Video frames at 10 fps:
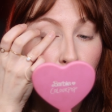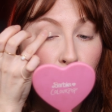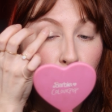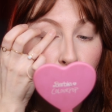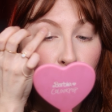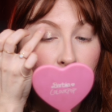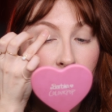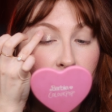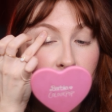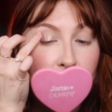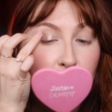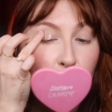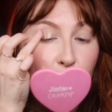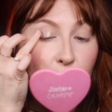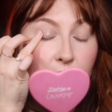Oh, that is
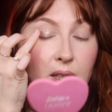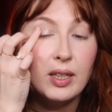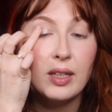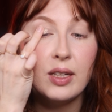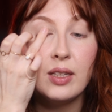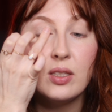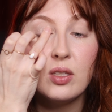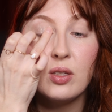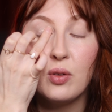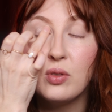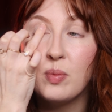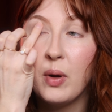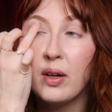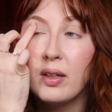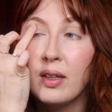pretty. It is so
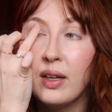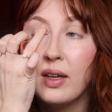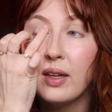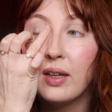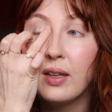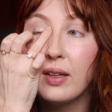sparkly.